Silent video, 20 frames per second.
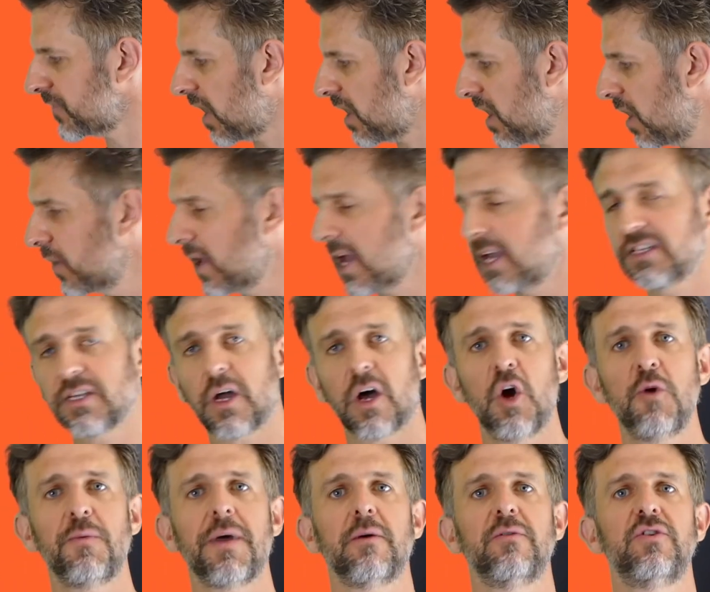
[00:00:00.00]
Okay, so I
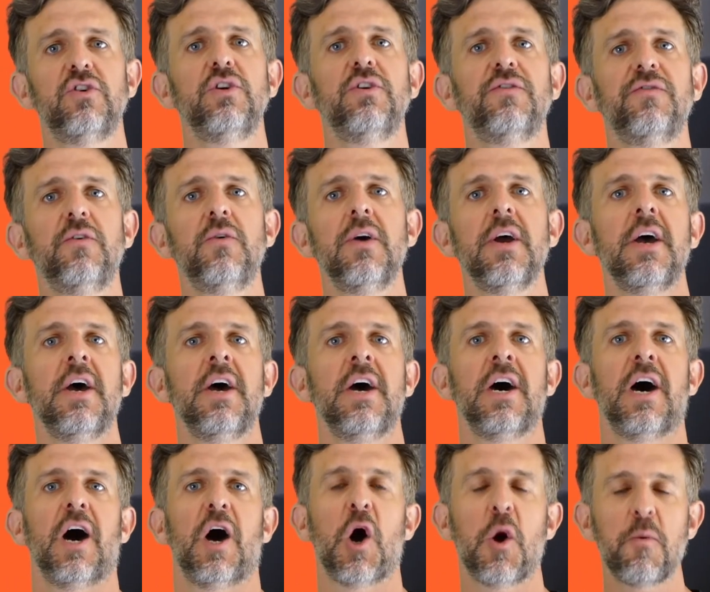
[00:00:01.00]
hope that was useful.
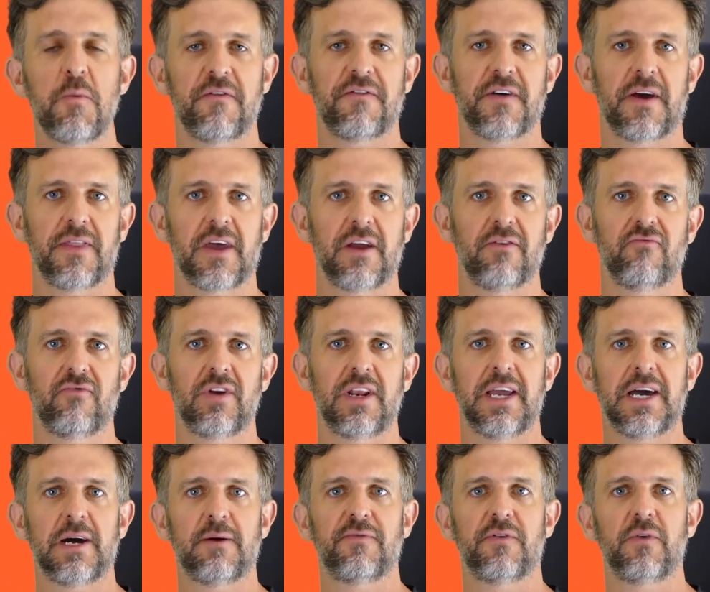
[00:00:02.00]
Hope you found that really
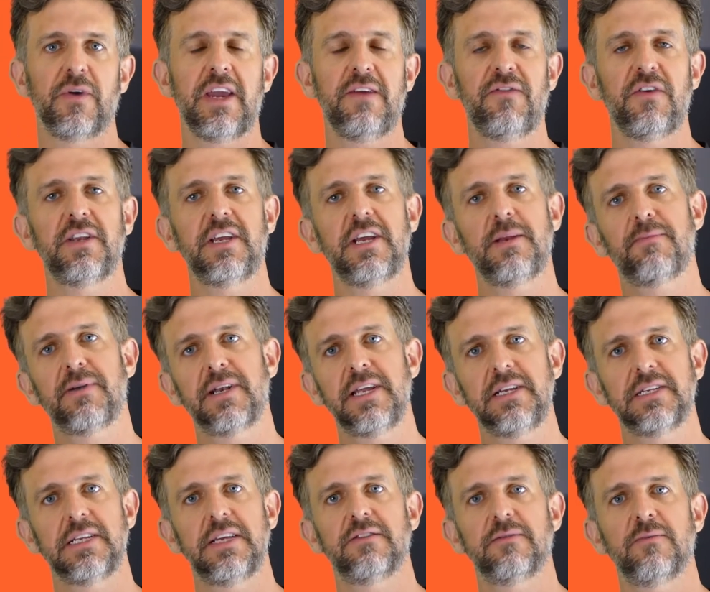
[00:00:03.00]
helpful. If you did,
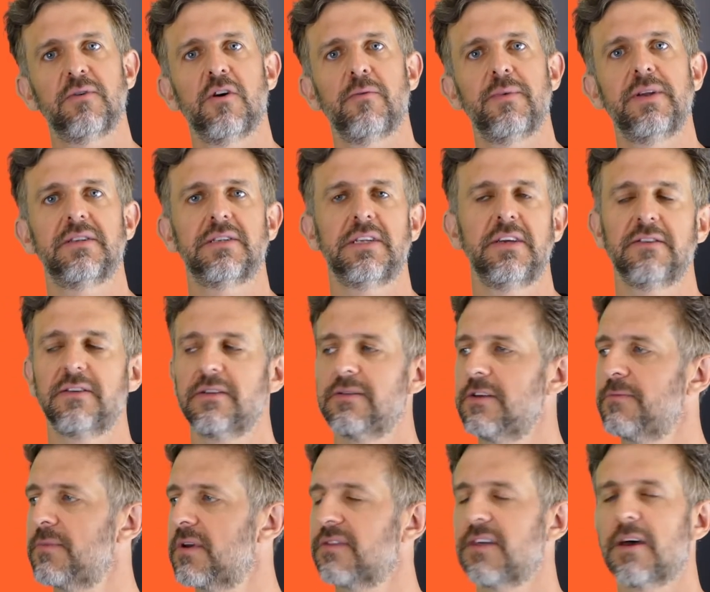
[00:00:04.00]
please leave some comments, leave
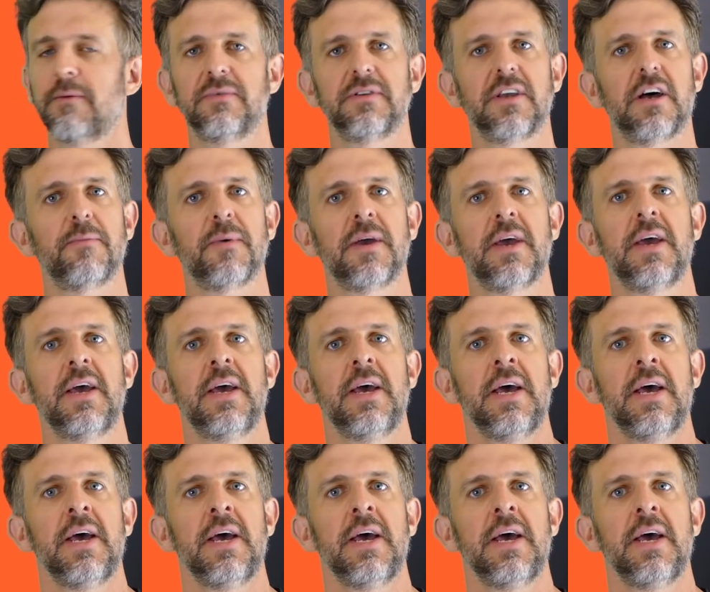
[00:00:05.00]
me a thumbs up.